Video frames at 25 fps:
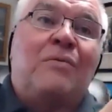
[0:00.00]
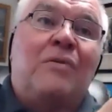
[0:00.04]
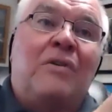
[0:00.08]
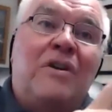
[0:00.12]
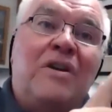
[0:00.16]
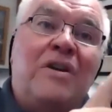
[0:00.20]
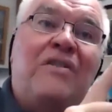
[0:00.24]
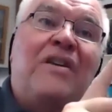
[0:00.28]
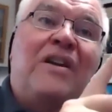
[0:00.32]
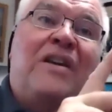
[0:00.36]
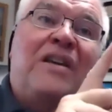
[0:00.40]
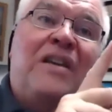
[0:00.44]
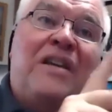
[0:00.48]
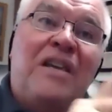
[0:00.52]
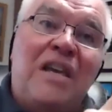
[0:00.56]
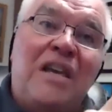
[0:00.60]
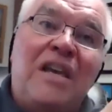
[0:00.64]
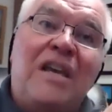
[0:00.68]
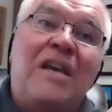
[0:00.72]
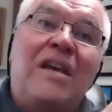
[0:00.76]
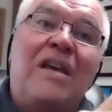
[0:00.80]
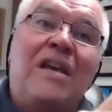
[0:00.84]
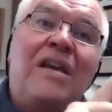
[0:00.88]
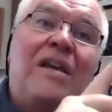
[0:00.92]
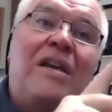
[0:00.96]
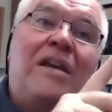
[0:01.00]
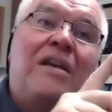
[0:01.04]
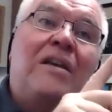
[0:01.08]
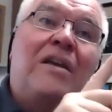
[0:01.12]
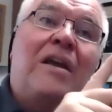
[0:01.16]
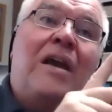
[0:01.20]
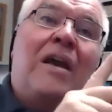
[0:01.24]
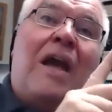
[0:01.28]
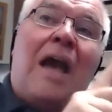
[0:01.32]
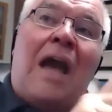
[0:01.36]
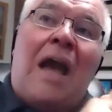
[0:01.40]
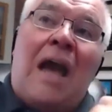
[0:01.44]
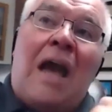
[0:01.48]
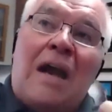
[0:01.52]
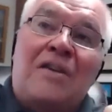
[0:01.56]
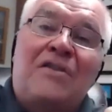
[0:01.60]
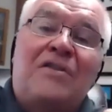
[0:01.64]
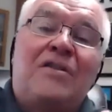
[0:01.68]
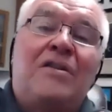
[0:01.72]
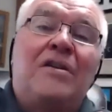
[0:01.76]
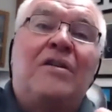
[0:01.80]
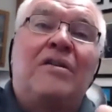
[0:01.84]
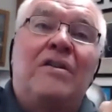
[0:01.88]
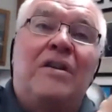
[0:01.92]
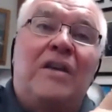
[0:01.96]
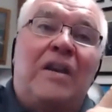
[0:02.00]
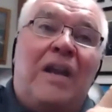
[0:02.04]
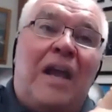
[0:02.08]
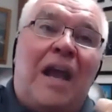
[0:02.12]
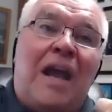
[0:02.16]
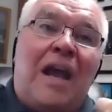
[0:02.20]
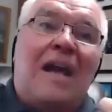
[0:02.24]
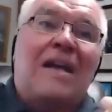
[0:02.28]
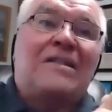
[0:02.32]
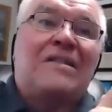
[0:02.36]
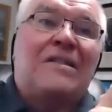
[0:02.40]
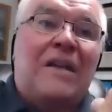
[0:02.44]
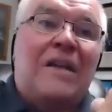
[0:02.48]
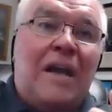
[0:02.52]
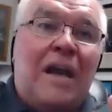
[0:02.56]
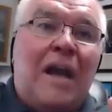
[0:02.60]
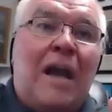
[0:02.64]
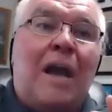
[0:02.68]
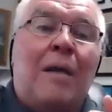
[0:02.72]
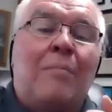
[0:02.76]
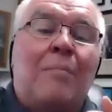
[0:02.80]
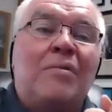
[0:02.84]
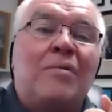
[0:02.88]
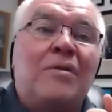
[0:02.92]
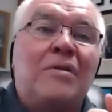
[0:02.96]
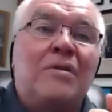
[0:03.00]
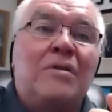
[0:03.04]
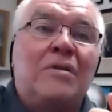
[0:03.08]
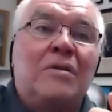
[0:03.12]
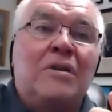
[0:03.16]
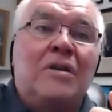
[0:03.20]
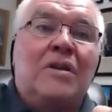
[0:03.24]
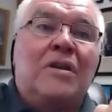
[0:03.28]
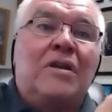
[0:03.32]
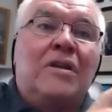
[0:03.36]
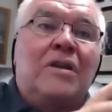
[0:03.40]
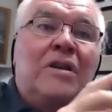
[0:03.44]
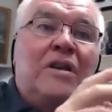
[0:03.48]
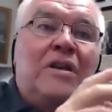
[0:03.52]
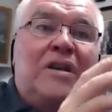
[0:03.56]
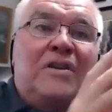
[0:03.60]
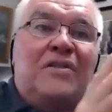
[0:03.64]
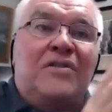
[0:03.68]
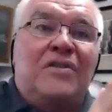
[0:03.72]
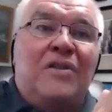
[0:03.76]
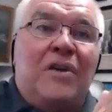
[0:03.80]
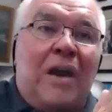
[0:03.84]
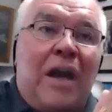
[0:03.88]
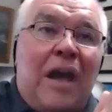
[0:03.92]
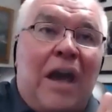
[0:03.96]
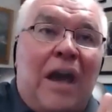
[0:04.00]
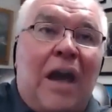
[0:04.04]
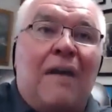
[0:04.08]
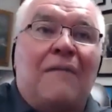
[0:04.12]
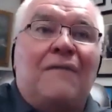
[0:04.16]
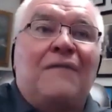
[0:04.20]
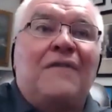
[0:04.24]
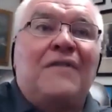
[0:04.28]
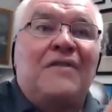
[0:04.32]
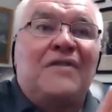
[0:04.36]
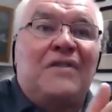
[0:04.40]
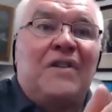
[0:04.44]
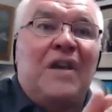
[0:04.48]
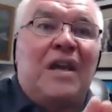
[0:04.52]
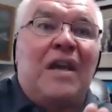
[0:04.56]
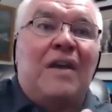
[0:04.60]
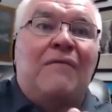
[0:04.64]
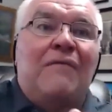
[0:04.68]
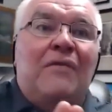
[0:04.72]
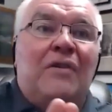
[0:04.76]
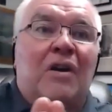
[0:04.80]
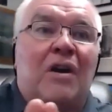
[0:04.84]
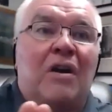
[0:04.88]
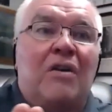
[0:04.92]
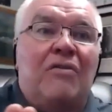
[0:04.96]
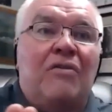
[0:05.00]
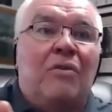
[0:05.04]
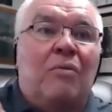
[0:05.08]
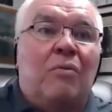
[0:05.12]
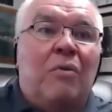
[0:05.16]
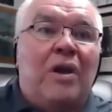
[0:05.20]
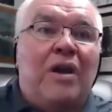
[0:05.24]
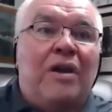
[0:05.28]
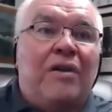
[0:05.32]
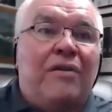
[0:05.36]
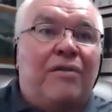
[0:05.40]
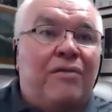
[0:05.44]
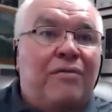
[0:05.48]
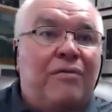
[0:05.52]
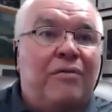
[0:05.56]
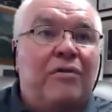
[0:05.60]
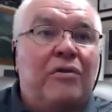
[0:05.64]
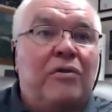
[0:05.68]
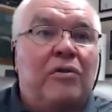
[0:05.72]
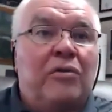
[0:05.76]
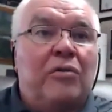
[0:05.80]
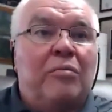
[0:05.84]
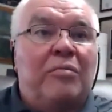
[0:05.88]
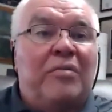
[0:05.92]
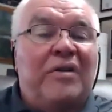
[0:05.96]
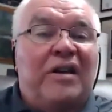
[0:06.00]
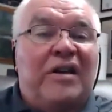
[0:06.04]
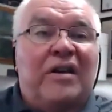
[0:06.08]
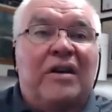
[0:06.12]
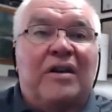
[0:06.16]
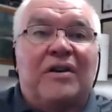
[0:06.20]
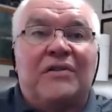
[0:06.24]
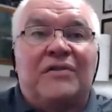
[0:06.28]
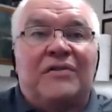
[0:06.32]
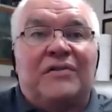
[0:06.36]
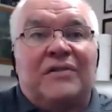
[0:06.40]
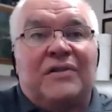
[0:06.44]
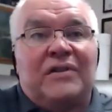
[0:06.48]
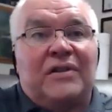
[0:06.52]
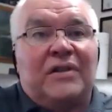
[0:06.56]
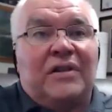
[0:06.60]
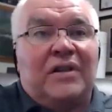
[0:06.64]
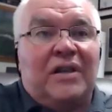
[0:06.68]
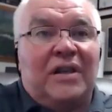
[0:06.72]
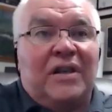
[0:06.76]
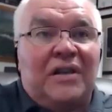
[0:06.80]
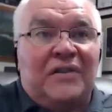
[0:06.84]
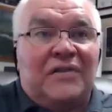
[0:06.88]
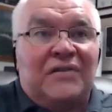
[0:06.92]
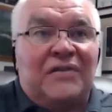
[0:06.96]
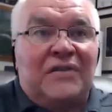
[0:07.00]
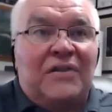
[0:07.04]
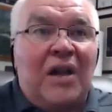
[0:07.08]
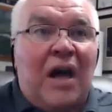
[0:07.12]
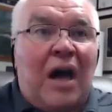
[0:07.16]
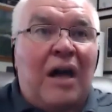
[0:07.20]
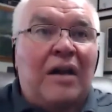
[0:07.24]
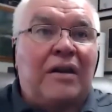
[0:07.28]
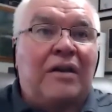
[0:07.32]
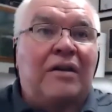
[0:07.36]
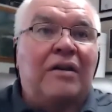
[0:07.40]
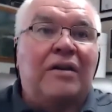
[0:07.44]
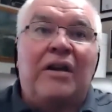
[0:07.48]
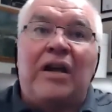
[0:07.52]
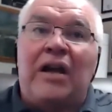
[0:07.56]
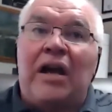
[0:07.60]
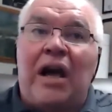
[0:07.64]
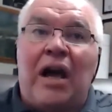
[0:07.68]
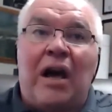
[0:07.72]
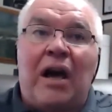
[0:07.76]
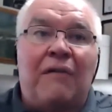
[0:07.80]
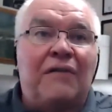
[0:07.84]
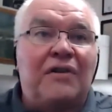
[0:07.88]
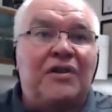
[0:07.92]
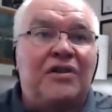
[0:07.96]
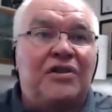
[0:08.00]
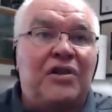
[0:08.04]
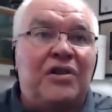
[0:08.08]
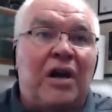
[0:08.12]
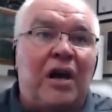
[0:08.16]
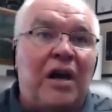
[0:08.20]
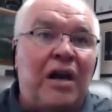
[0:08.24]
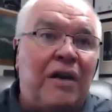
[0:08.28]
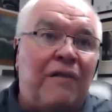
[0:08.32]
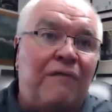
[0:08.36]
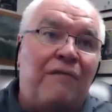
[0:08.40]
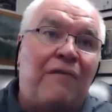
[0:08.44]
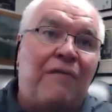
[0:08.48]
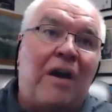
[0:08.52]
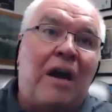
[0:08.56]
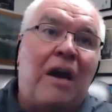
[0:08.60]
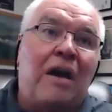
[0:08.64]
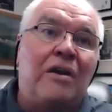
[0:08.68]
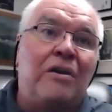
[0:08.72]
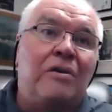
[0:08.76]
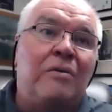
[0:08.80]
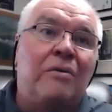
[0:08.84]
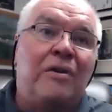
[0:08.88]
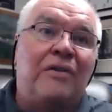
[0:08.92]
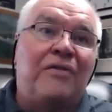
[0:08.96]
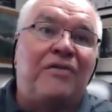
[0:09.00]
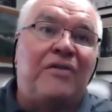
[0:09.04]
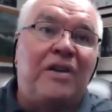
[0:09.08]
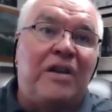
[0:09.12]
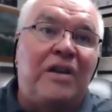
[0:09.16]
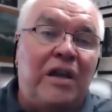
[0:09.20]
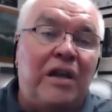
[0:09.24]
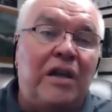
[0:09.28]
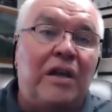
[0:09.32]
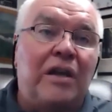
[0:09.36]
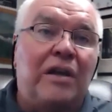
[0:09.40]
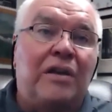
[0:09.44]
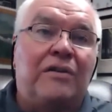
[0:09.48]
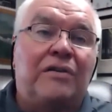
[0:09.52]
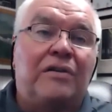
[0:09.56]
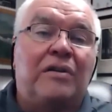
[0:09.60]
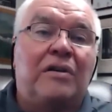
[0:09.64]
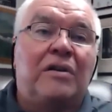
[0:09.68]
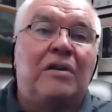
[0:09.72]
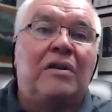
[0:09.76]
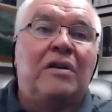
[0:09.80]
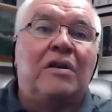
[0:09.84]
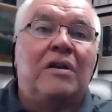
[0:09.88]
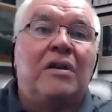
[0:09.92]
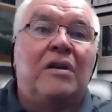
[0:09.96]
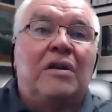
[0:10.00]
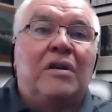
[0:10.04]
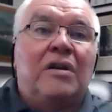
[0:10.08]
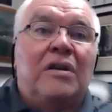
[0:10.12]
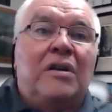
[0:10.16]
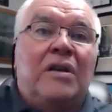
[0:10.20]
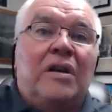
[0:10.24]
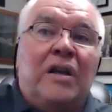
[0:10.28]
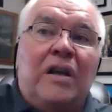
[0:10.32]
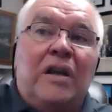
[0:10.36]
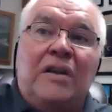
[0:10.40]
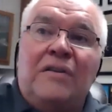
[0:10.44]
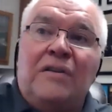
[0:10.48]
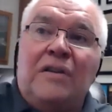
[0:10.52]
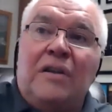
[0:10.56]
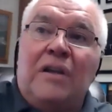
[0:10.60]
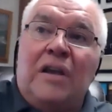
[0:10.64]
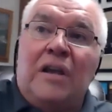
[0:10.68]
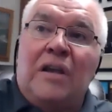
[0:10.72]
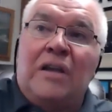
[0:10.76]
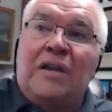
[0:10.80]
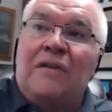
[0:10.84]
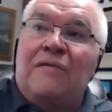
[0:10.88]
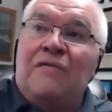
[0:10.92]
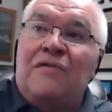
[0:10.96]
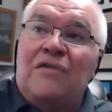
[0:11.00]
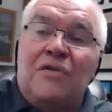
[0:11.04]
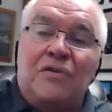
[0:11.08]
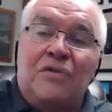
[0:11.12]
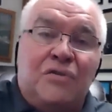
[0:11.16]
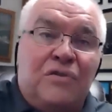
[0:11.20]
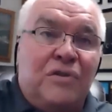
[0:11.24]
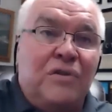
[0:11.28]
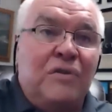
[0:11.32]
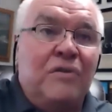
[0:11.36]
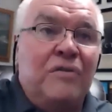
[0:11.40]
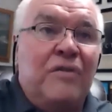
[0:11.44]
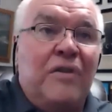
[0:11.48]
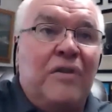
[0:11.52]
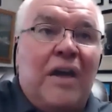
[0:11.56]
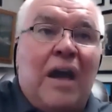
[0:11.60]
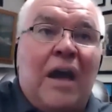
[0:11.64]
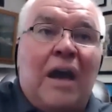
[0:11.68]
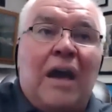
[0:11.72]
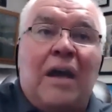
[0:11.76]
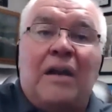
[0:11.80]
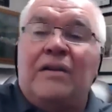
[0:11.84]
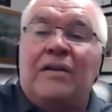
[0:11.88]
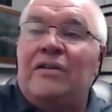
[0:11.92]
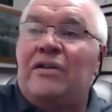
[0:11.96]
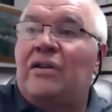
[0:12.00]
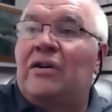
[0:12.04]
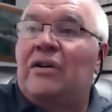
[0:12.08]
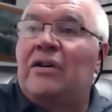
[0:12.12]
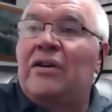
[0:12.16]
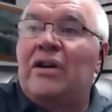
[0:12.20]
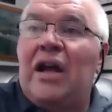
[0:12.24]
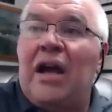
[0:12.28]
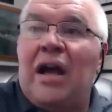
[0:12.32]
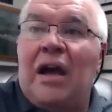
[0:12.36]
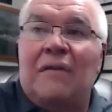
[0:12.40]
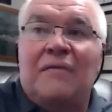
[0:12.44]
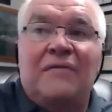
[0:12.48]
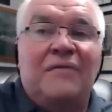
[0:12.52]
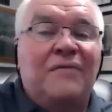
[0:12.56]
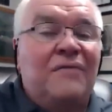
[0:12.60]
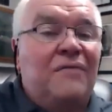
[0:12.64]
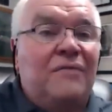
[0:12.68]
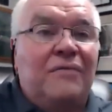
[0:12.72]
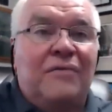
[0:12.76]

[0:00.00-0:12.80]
really the key action that has to happen, is you have to save it on the way through, because it's not going to have a giant value at the end. And if you do that, you can have